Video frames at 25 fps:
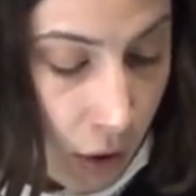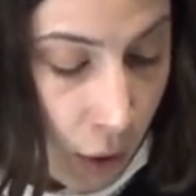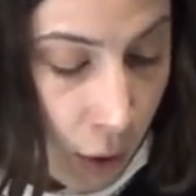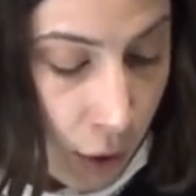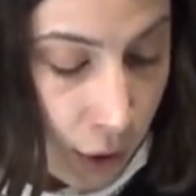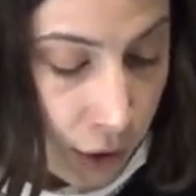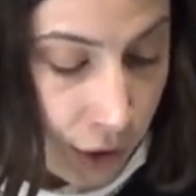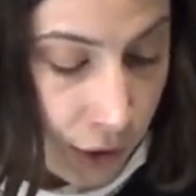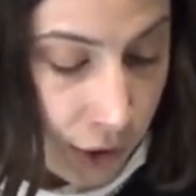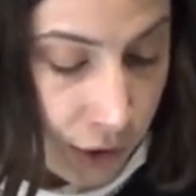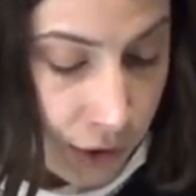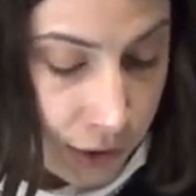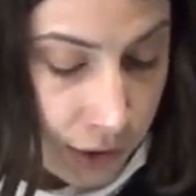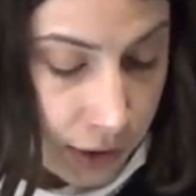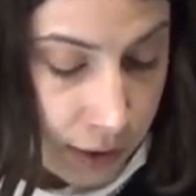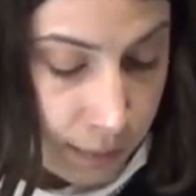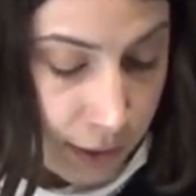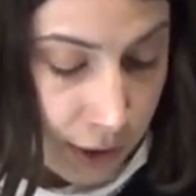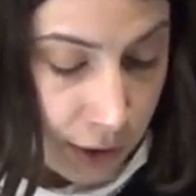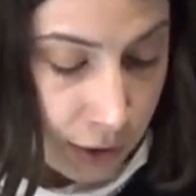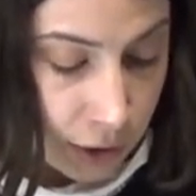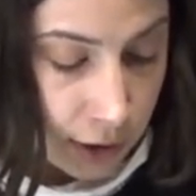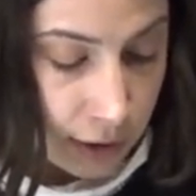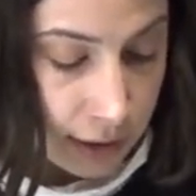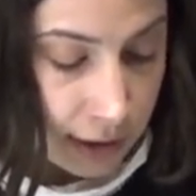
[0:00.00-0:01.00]
Although
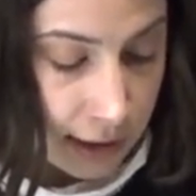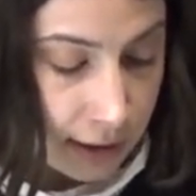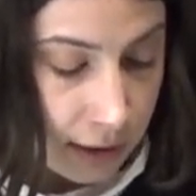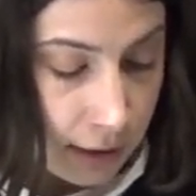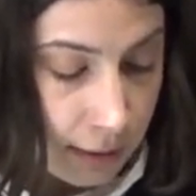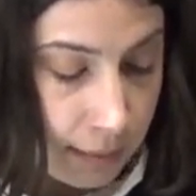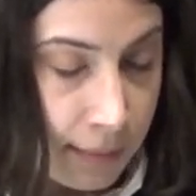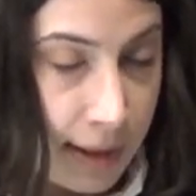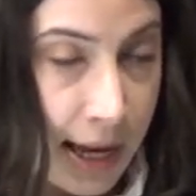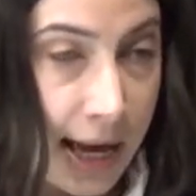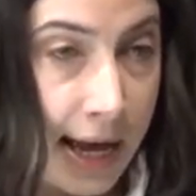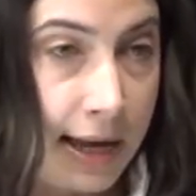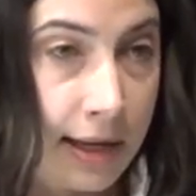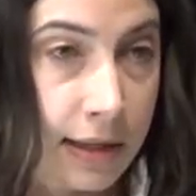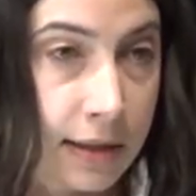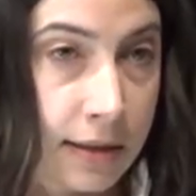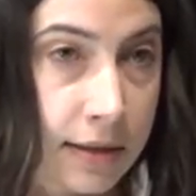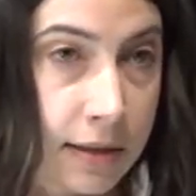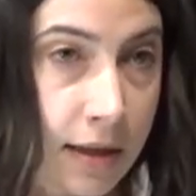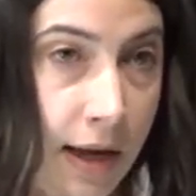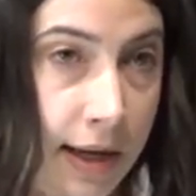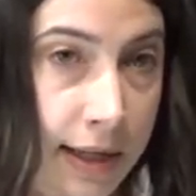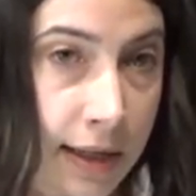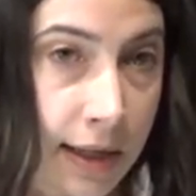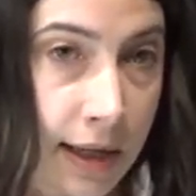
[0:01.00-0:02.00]
spiritualism and
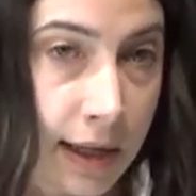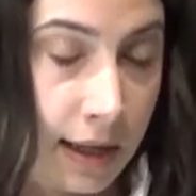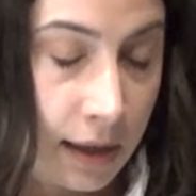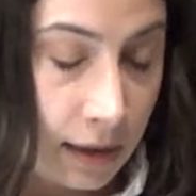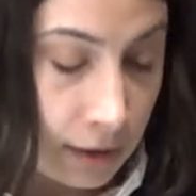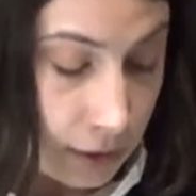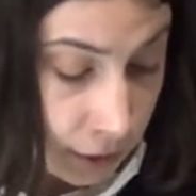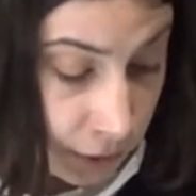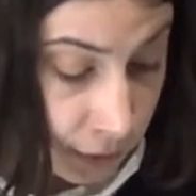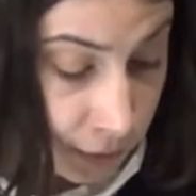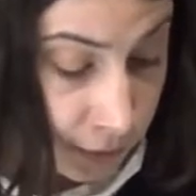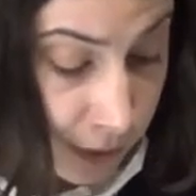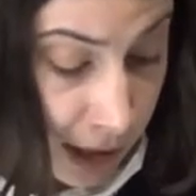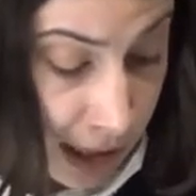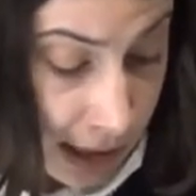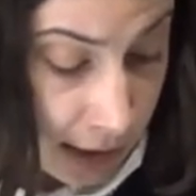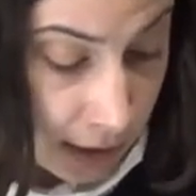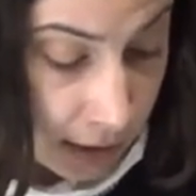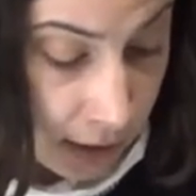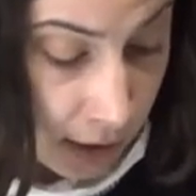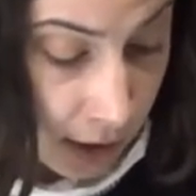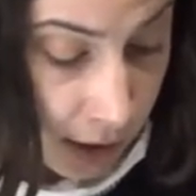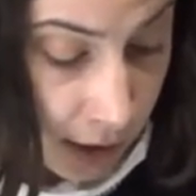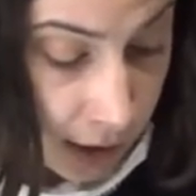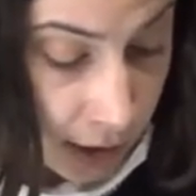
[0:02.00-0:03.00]
psychical
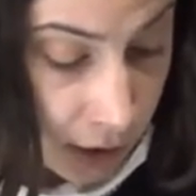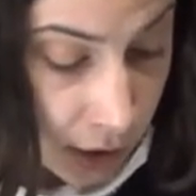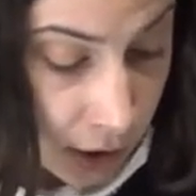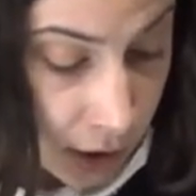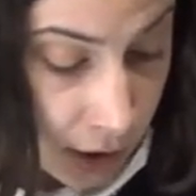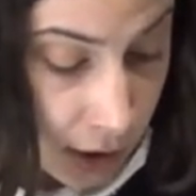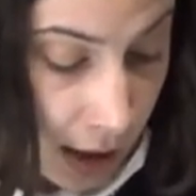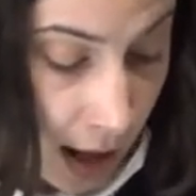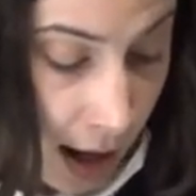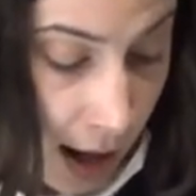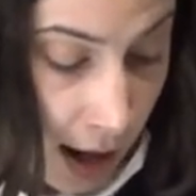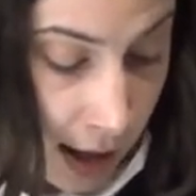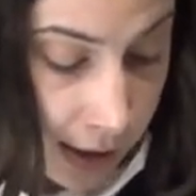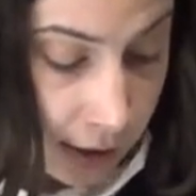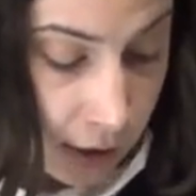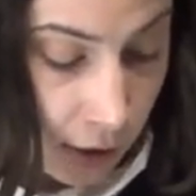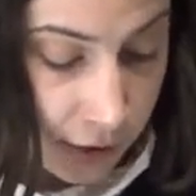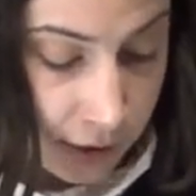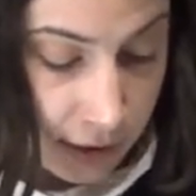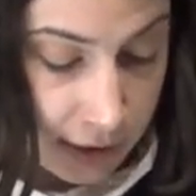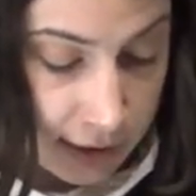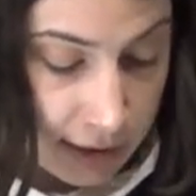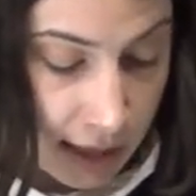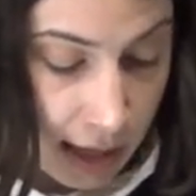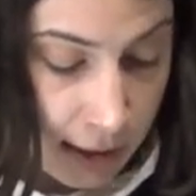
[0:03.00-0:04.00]
research are not
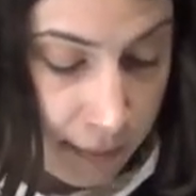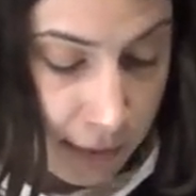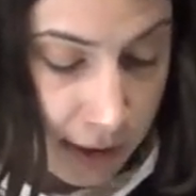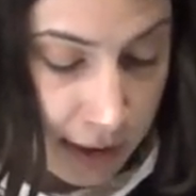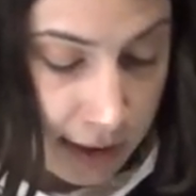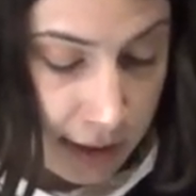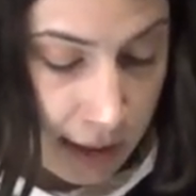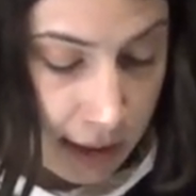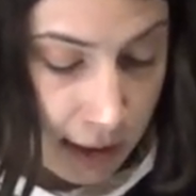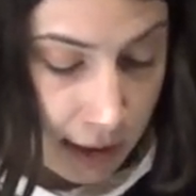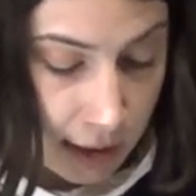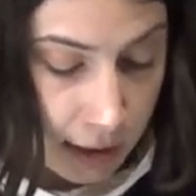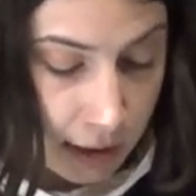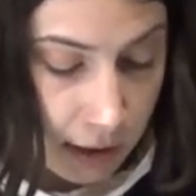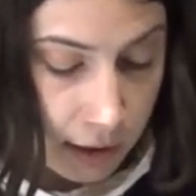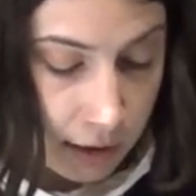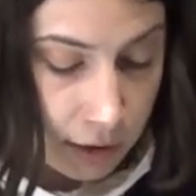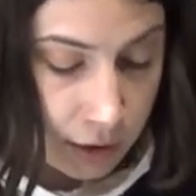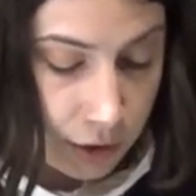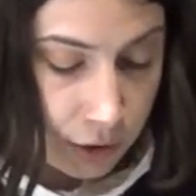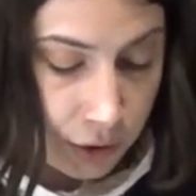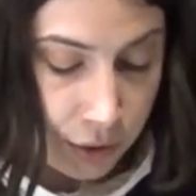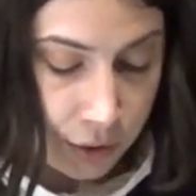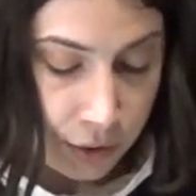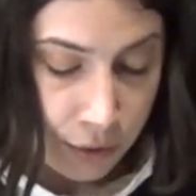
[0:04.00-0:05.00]
the same thing, the
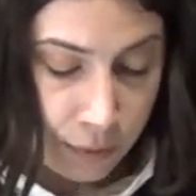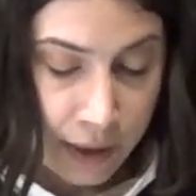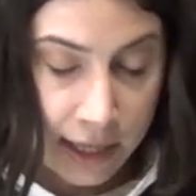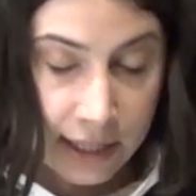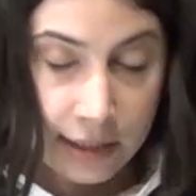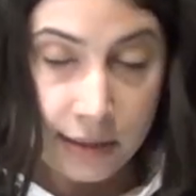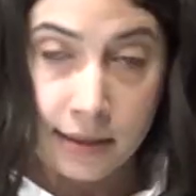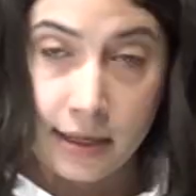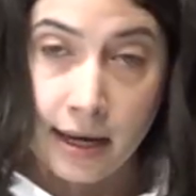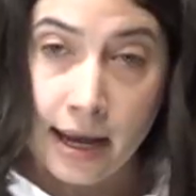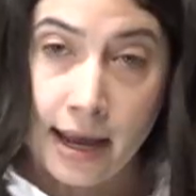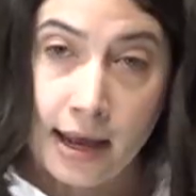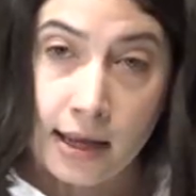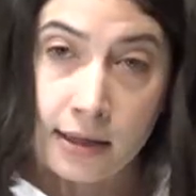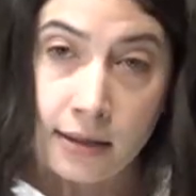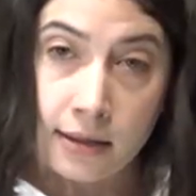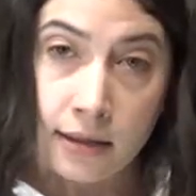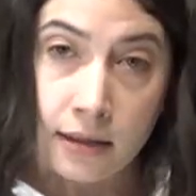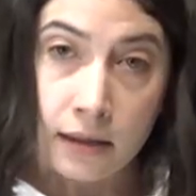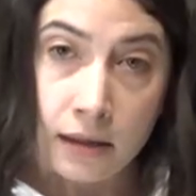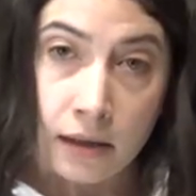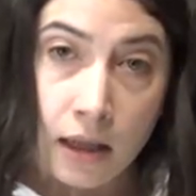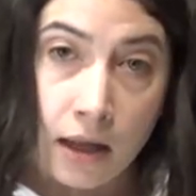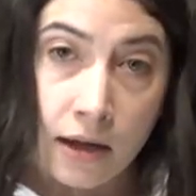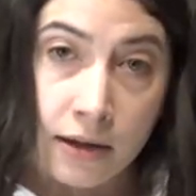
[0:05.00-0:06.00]
two went hand in
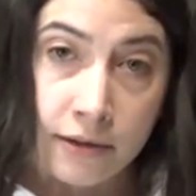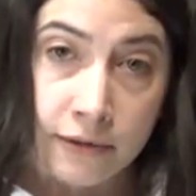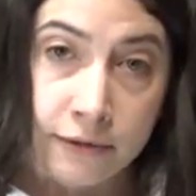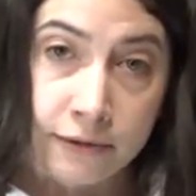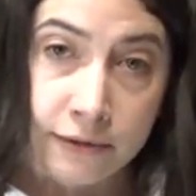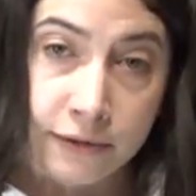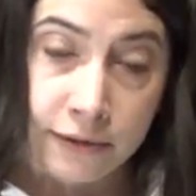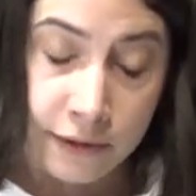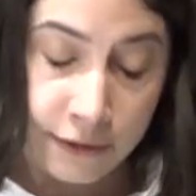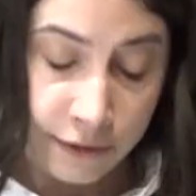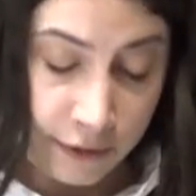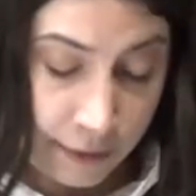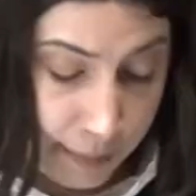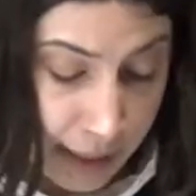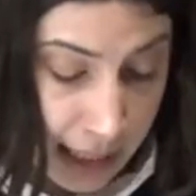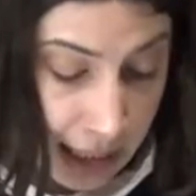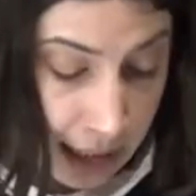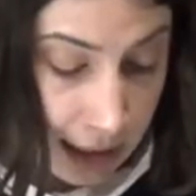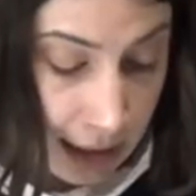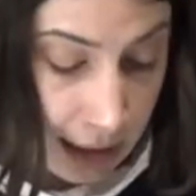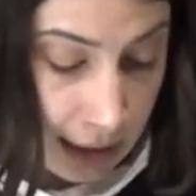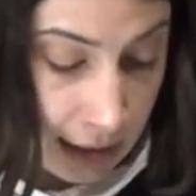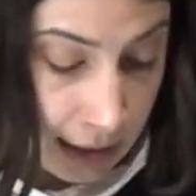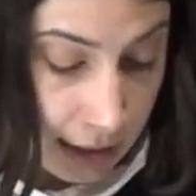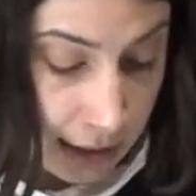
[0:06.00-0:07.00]
glove for many
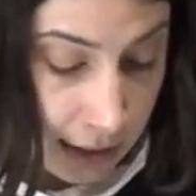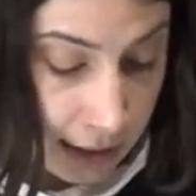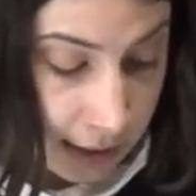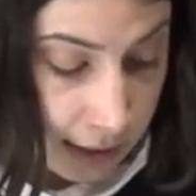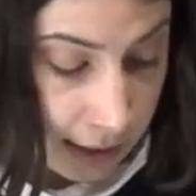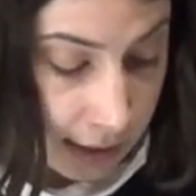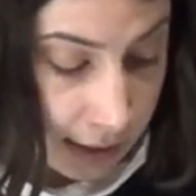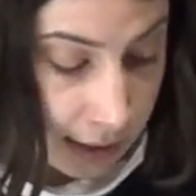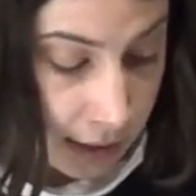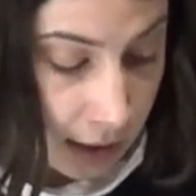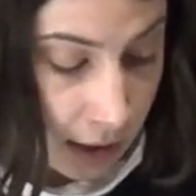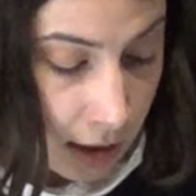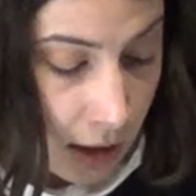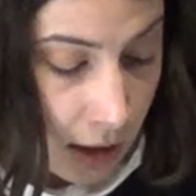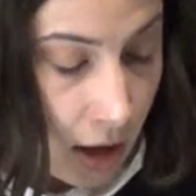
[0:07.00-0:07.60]
years,